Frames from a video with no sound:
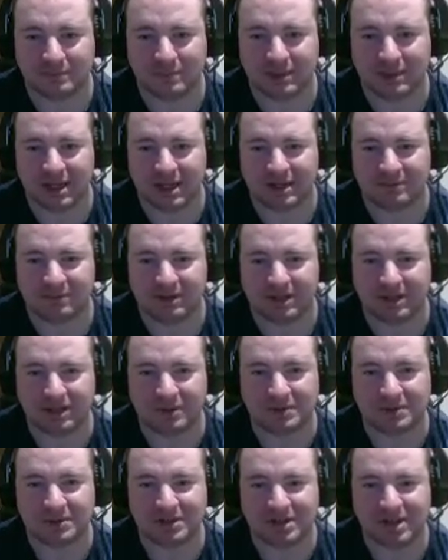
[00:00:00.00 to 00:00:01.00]
And we
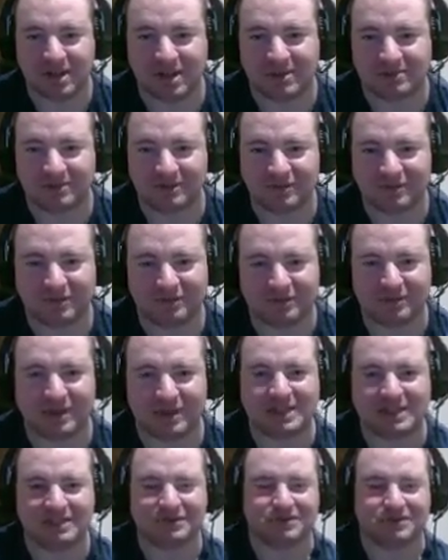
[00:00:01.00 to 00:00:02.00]
don't start with
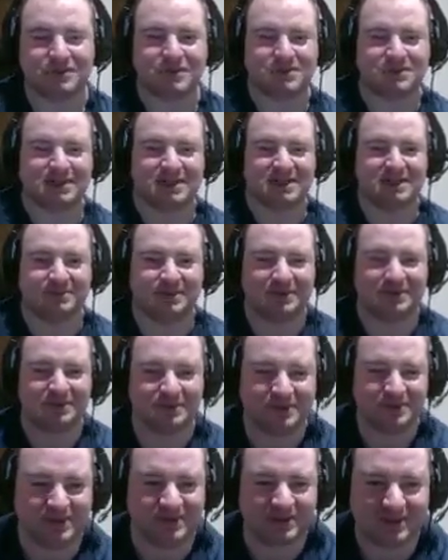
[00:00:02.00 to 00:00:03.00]
Native Fortress
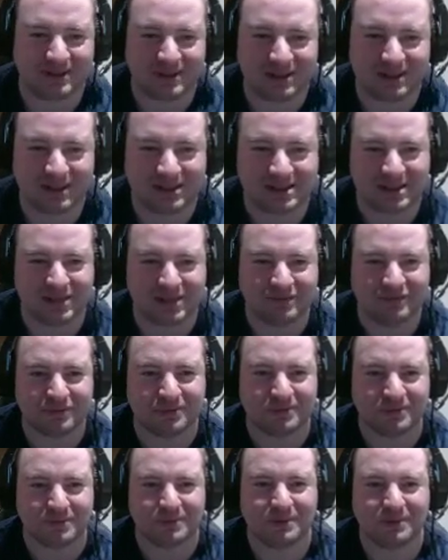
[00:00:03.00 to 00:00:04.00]
because this
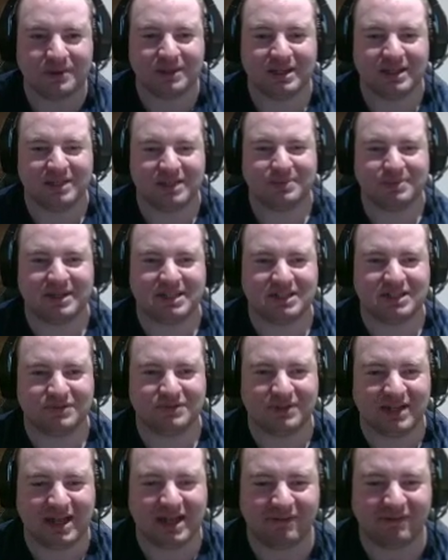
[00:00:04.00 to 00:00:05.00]
level is better for
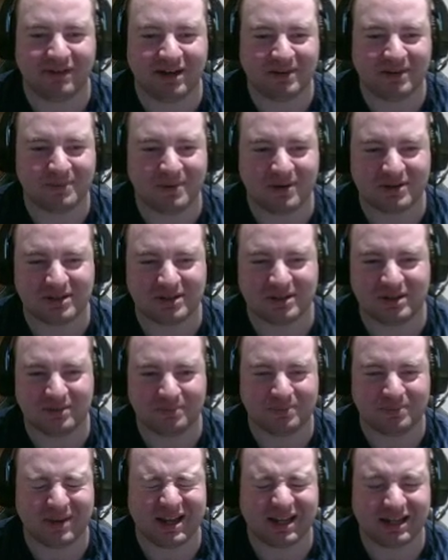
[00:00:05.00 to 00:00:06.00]
carrying the mask
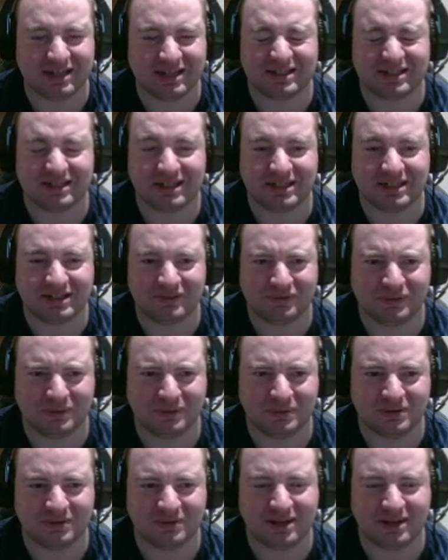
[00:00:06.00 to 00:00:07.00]
back into Native
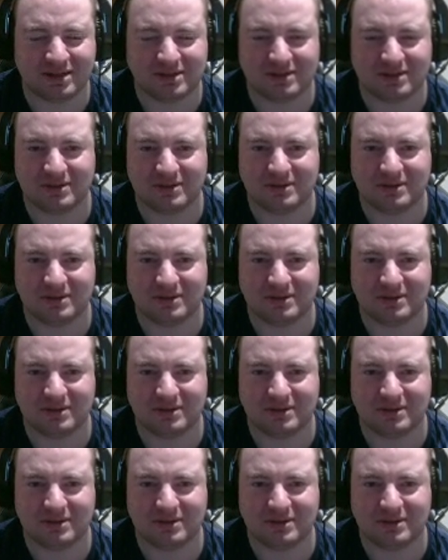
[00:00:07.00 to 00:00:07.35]
Fortress.